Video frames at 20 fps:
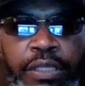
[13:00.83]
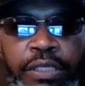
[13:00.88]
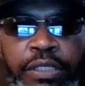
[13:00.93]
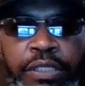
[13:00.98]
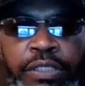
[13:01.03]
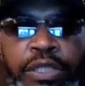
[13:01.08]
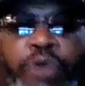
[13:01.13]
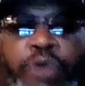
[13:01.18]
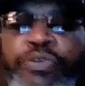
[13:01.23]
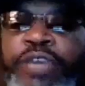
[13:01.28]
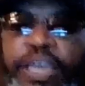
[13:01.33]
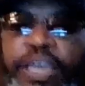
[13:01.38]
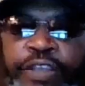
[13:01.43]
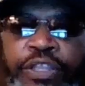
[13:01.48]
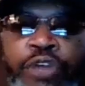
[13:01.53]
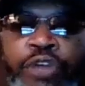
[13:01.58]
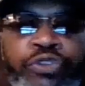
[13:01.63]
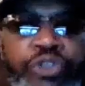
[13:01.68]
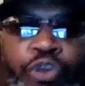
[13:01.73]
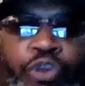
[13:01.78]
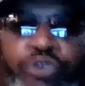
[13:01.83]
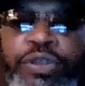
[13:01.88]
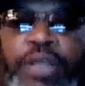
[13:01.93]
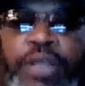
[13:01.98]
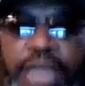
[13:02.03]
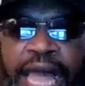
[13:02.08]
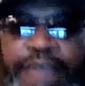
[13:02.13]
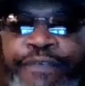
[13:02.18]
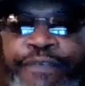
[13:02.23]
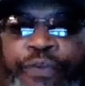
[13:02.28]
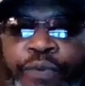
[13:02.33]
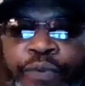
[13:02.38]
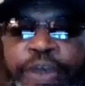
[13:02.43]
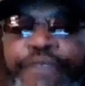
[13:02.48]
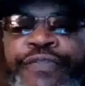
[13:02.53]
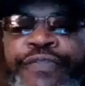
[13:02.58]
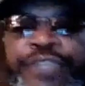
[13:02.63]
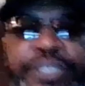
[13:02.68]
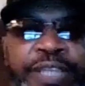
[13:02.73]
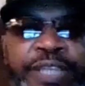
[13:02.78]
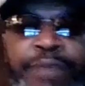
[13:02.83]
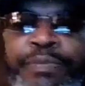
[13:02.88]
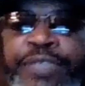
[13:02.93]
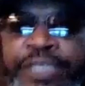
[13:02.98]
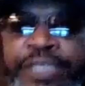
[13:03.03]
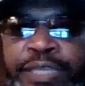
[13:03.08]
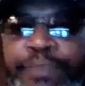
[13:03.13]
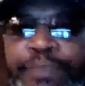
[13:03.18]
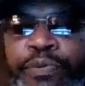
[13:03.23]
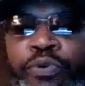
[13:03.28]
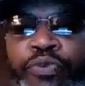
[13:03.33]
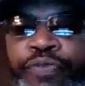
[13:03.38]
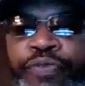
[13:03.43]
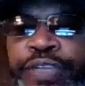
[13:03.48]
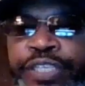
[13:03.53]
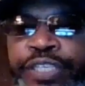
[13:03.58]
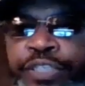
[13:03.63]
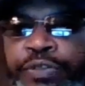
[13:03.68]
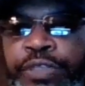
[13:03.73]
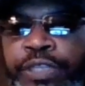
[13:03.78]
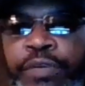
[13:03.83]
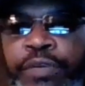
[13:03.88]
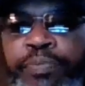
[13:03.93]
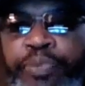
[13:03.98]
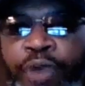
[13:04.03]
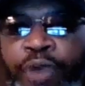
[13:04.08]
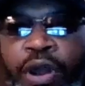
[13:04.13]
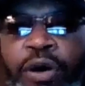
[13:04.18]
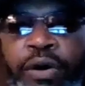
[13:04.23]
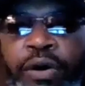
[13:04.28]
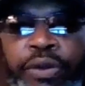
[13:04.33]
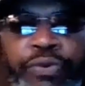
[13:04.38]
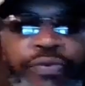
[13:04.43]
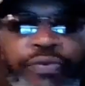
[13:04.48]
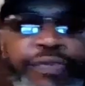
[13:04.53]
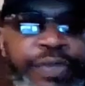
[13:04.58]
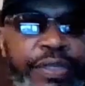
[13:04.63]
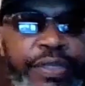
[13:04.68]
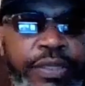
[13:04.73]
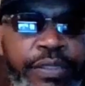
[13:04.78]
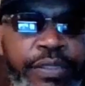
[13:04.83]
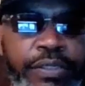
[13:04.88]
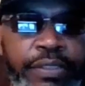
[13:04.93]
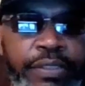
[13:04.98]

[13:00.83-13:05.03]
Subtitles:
Don't throw your life away for something simple over this little broad over here,